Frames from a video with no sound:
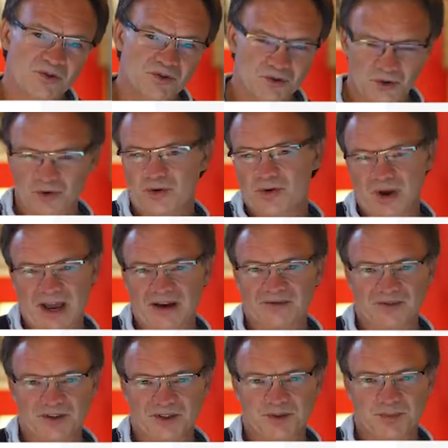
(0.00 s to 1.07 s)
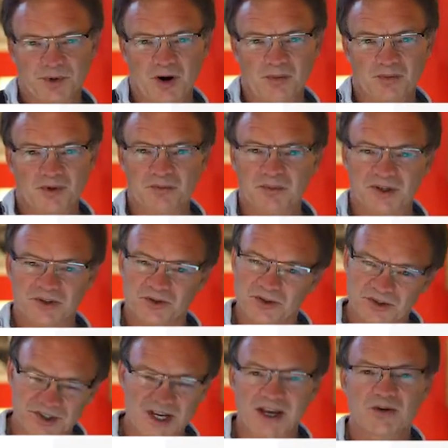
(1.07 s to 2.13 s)
"Do you have this problem?" and you
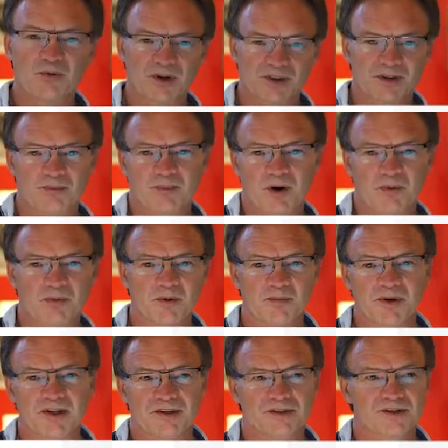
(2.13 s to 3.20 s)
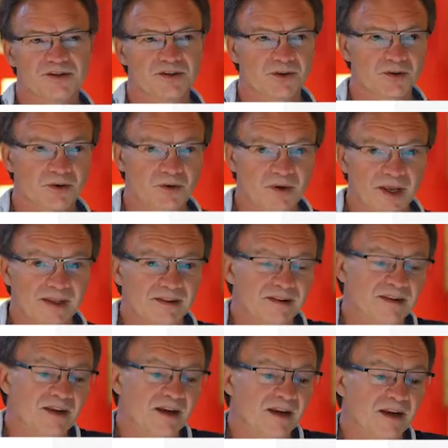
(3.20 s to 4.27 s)
say what the problem is. So you
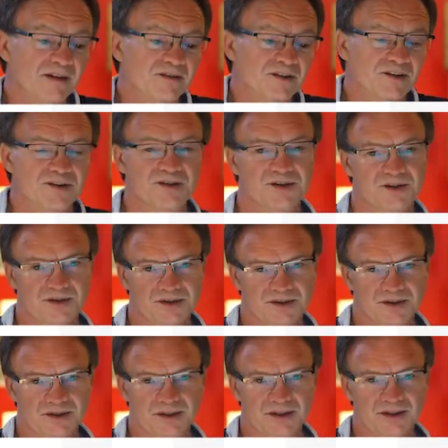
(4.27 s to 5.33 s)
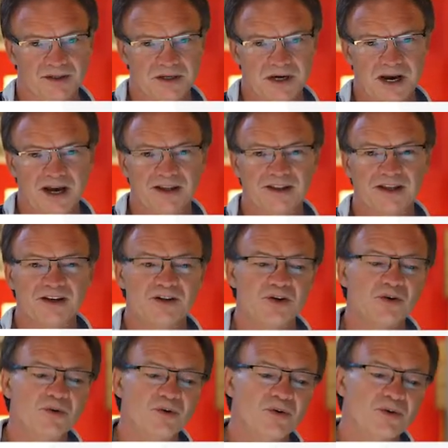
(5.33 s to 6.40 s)
get their interest. And then
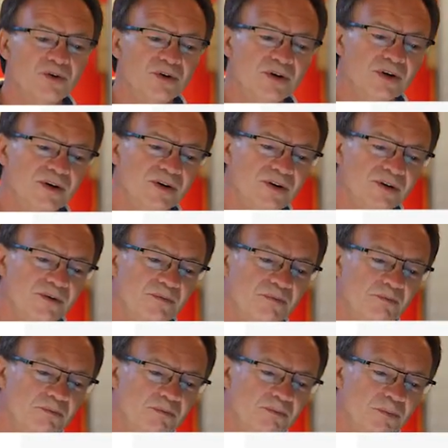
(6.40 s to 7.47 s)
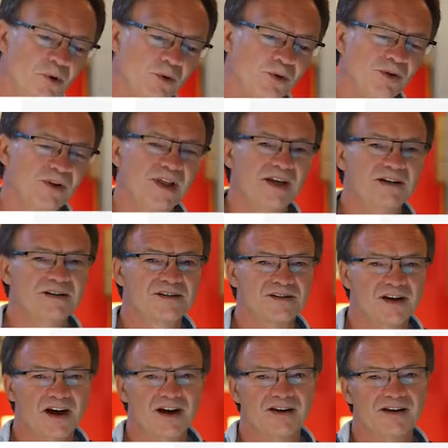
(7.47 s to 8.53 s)
you pull their
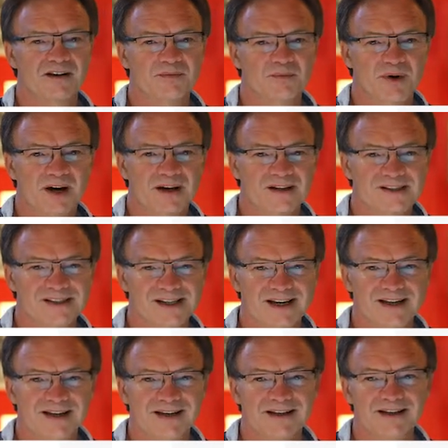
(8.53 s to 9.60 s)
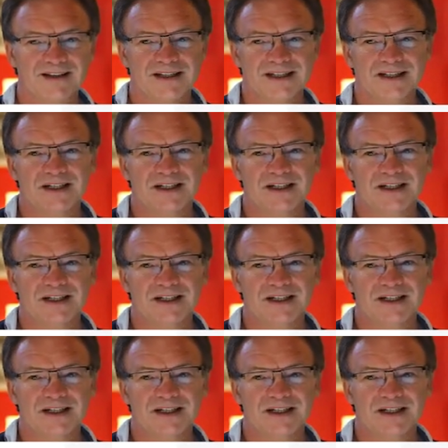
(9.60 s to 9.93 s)
desire by saying,